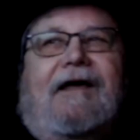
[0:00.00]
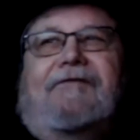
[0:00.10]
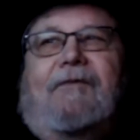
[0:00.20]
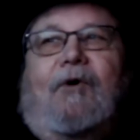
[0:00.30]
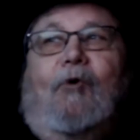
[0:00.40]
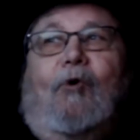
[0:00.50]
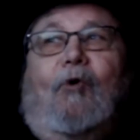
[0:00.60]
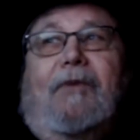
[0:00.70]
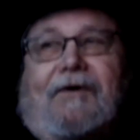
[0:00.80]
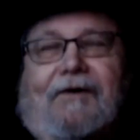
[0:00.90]
some
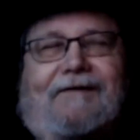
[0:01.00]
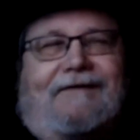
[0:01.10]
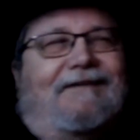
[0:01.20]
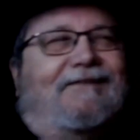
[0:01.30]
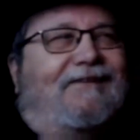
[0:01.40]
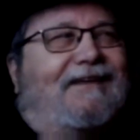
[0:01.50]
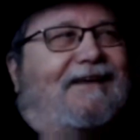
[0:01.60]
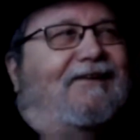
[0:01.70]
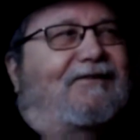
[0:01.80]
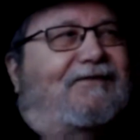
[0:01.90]
old books when
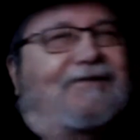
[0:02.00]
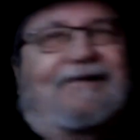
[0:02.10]
you look for a